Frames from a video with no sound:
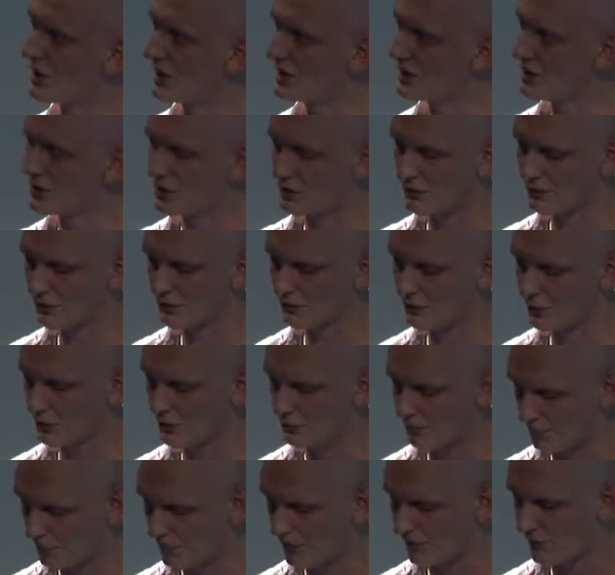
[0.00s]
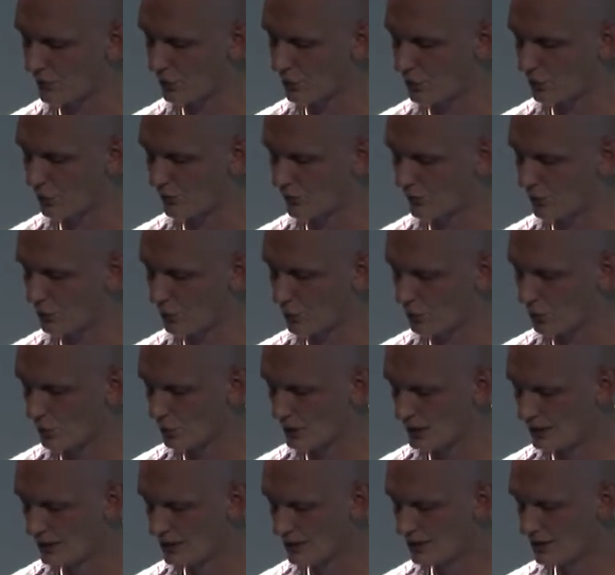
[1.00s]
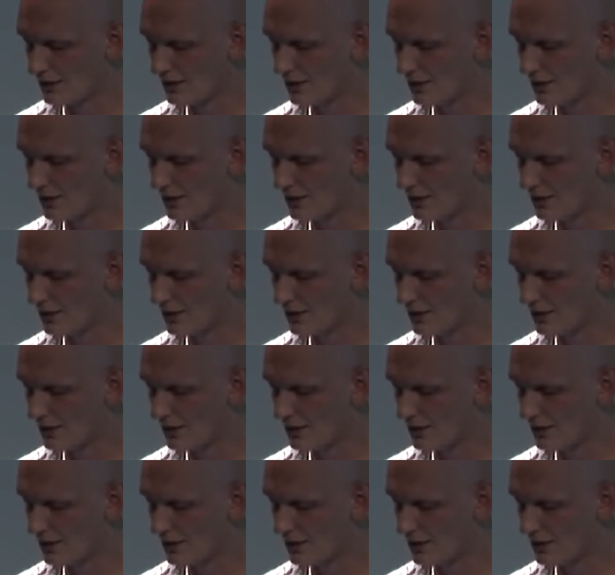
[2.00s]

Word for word: by the buffer overflow,